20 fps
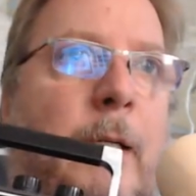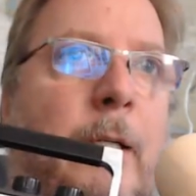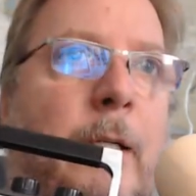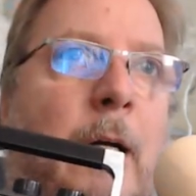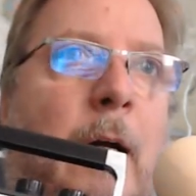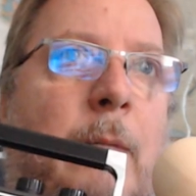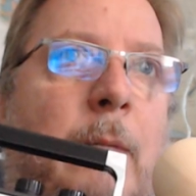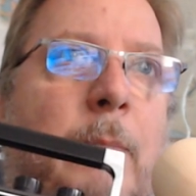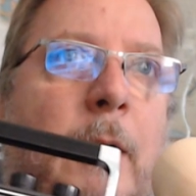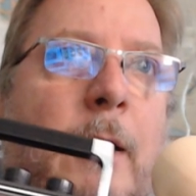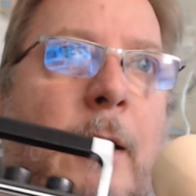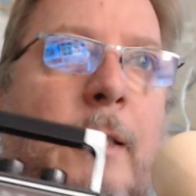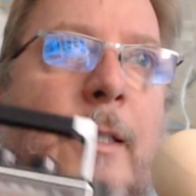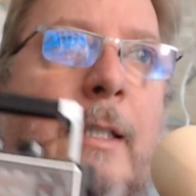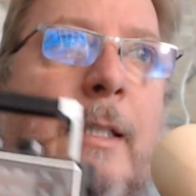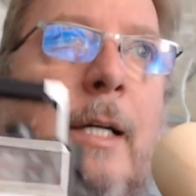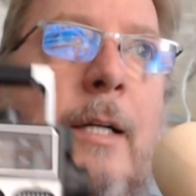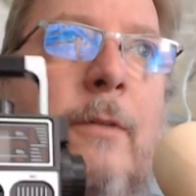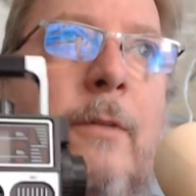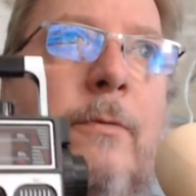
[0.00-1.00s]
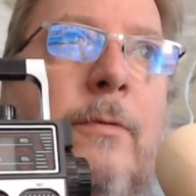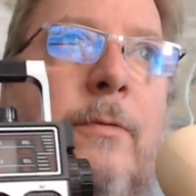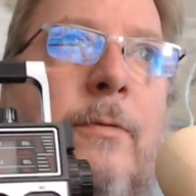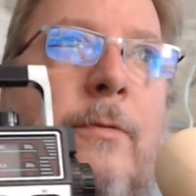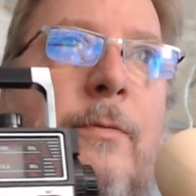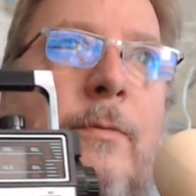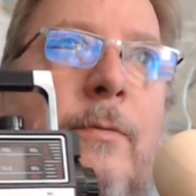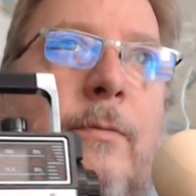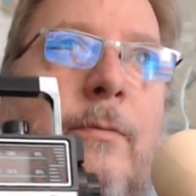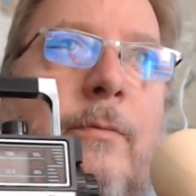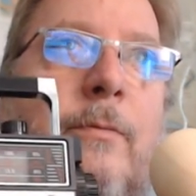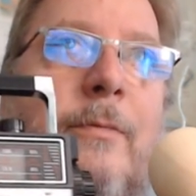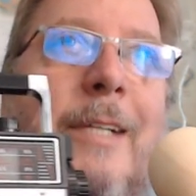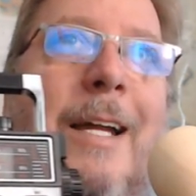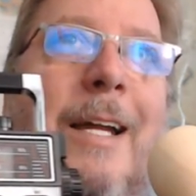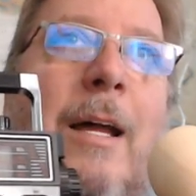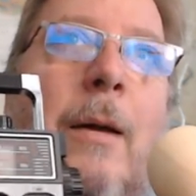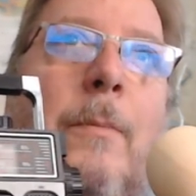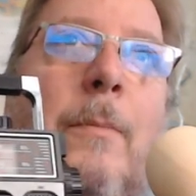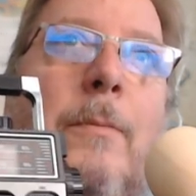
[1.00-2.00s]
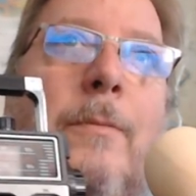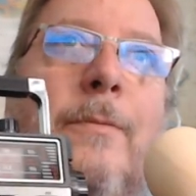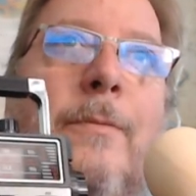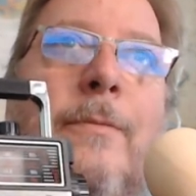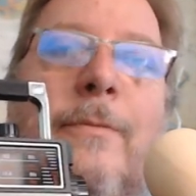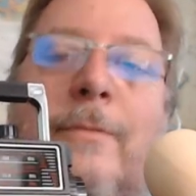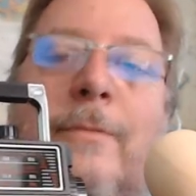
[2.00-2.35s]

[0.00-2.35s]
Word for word: not because I kind of am